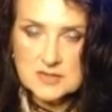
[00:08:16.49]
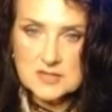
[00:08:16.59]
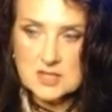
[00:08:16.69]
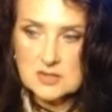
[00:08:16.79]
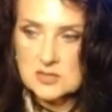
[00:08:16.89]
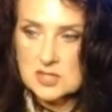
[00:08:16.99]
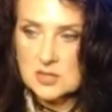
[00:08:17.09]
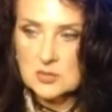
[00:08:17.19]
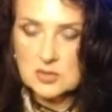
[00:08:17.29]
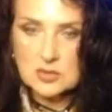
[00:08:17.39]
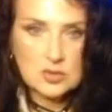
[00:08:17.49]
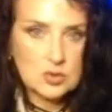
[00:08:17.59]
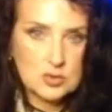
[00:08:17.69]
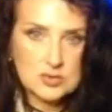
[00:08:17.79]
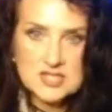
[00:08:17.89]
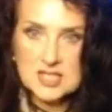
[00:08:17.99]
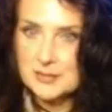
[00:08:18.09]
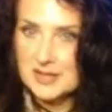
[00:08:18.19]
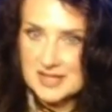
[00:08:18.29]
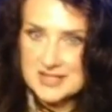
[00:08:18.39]
that, were haunting
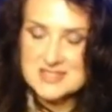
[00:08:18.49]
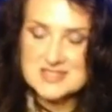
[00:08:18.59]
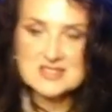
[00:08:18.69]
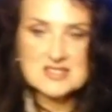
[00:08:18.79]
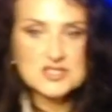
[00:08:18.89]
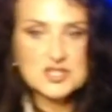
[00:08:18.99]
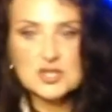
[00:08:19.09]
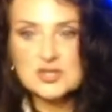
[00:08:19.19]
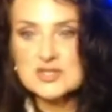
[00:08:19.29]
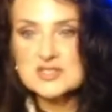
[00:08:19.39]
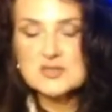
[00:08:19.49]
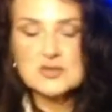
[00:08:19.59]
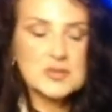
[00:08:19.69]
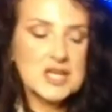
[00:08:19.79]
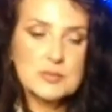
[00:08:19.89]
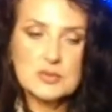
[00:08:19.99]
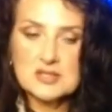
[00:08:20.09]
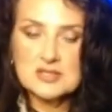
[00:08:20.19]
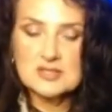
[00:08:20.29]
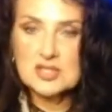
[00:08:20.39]
places, because there are people
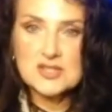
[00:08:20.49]
that,